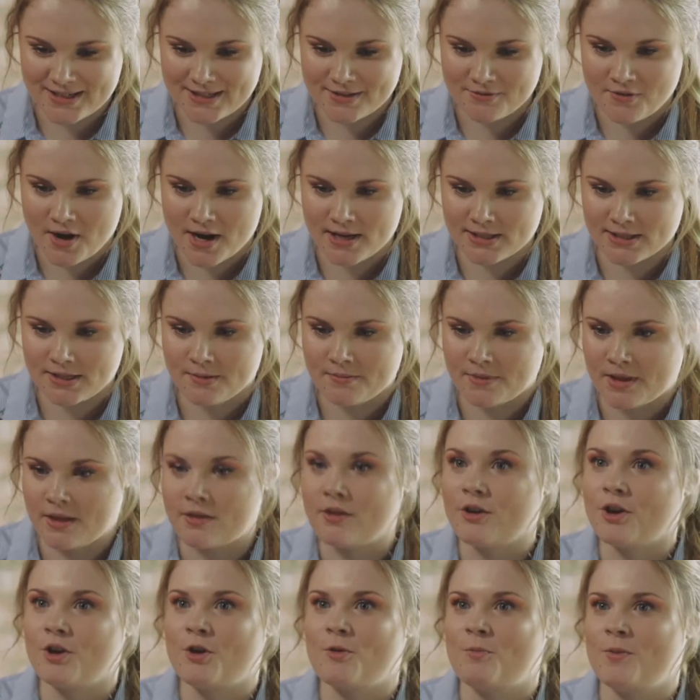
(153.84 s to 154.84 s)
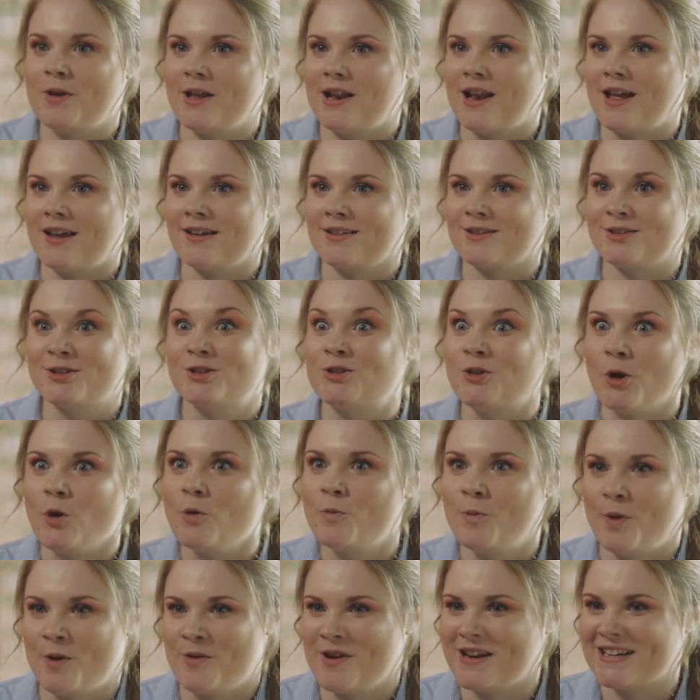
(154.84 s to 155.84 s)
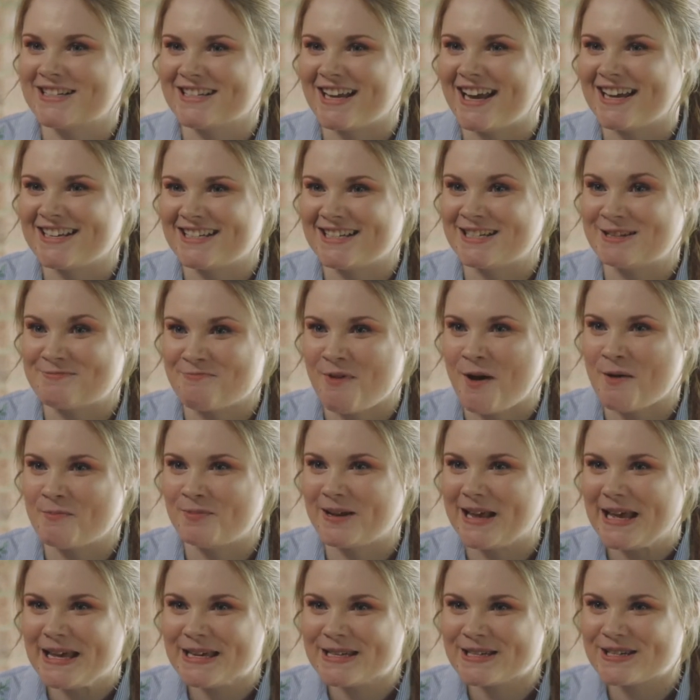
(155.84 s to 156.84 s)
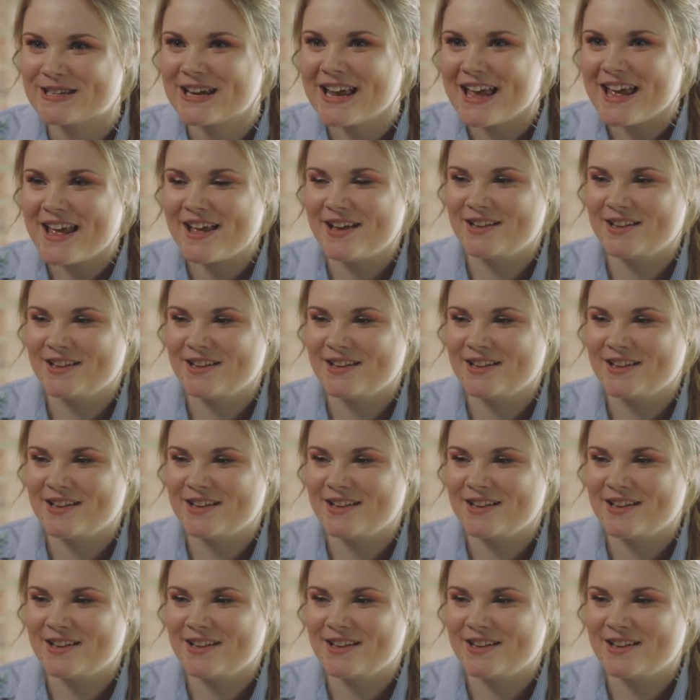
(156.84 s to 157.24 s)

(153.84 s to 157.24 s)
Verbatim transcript: is to write something that you'll be like super excited to publish.